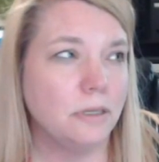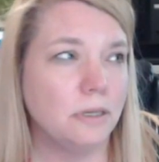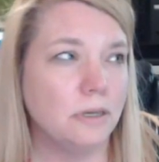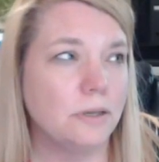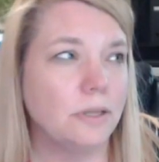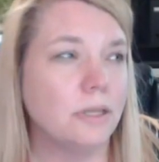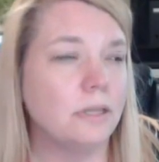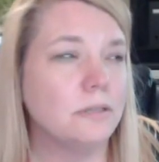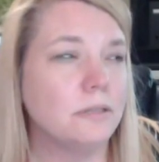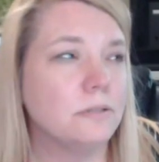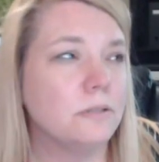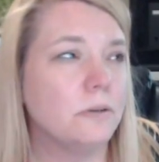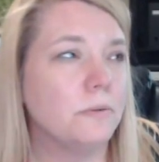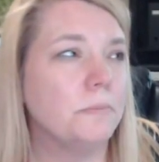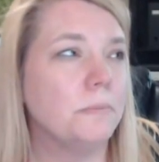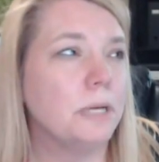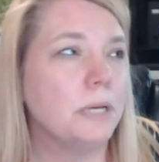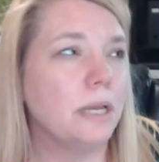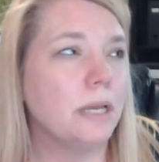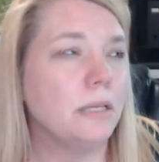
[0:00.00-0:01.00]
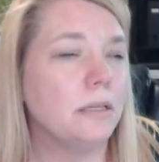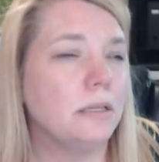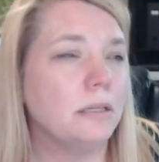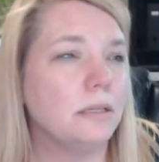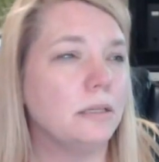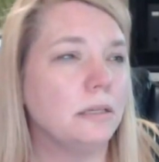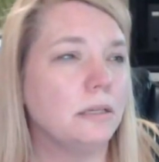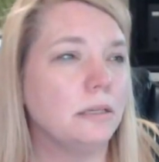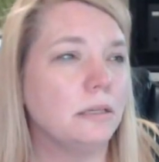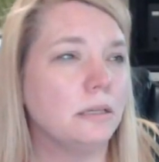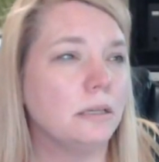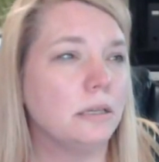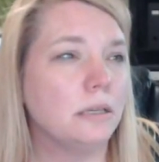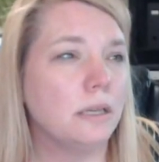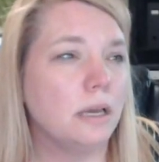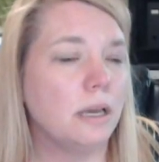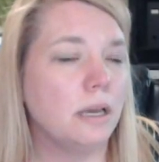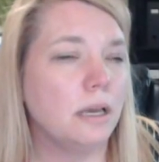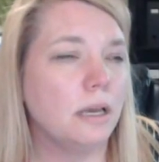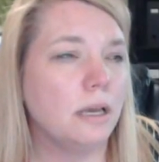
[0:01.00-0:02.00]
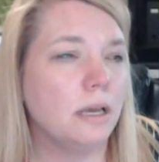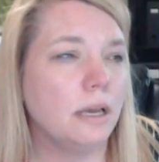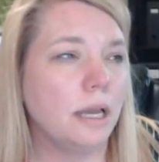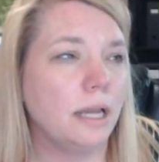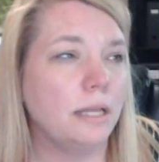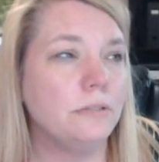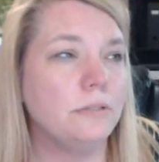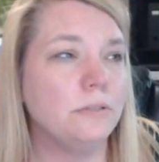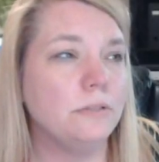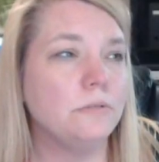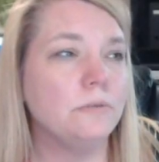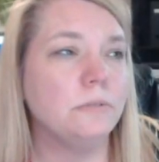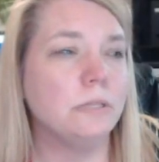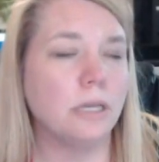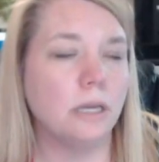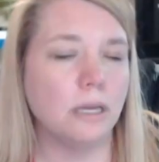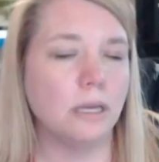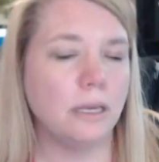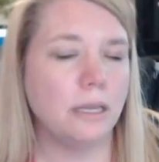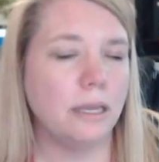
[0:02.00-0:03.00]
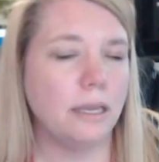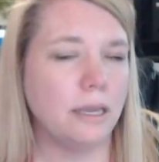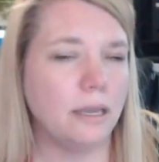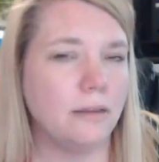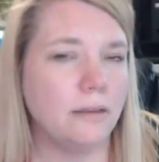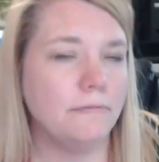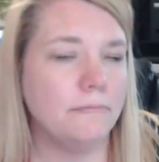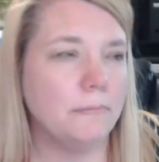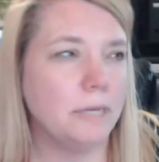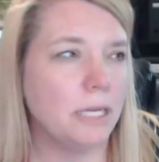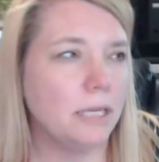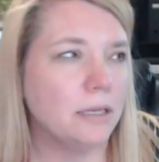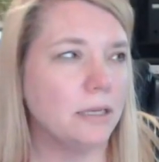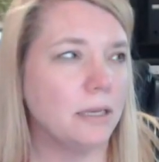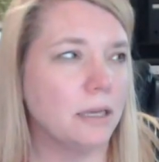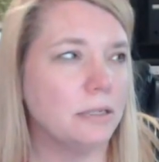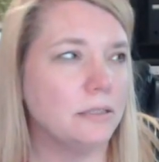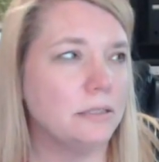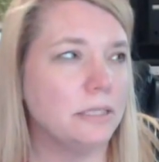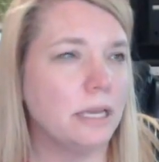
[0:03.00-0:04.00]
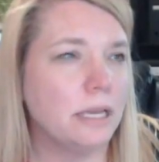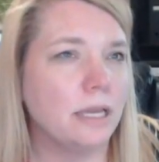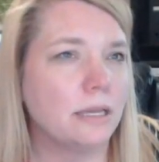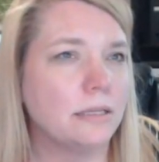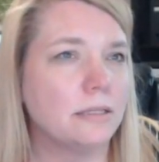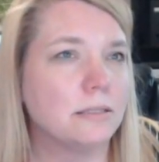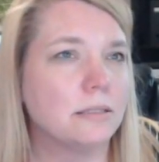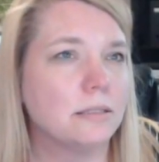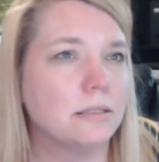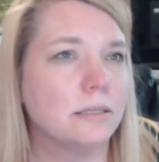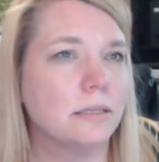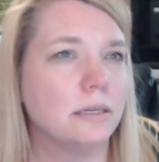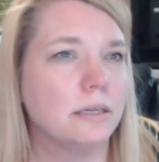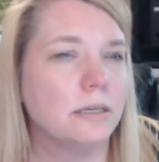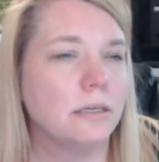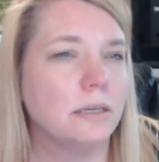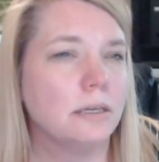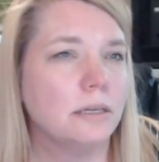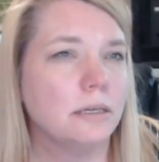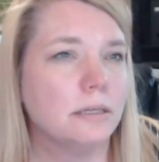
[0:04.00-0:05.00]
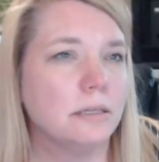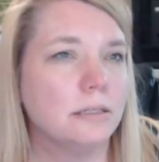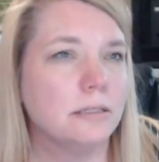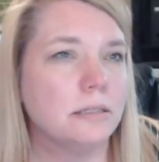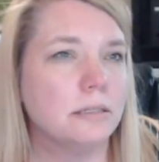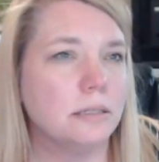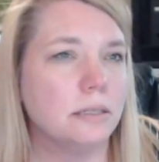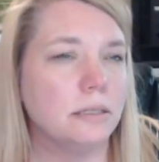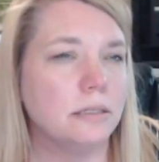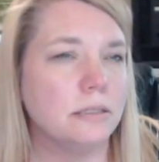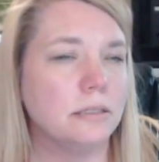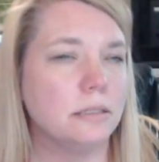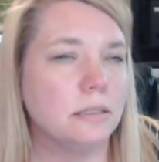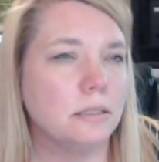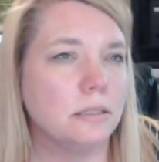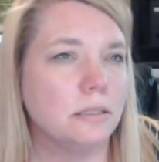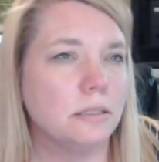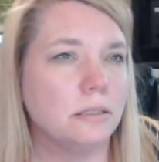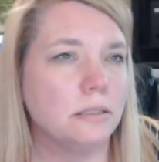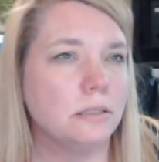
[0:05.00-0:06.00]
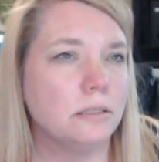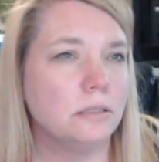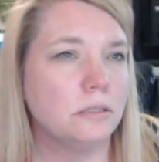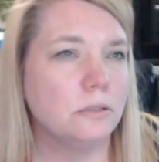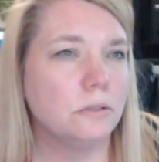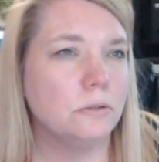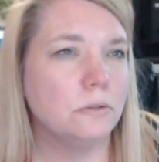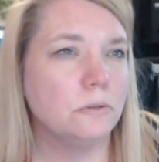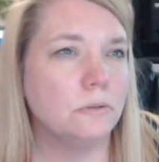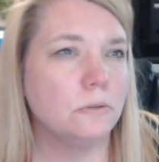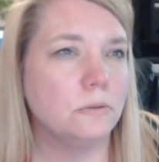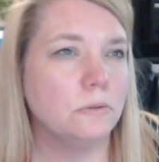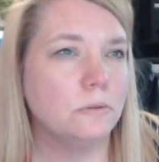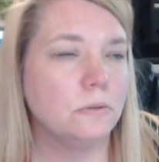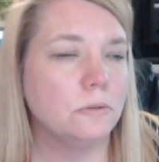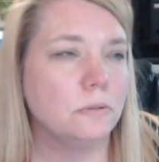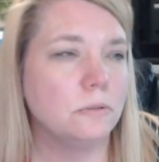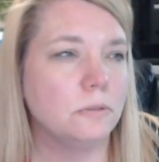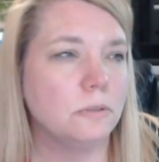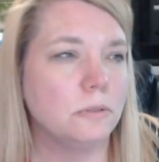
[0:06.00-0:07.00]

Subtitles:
Okay, so mine, I do not have my contacts synced to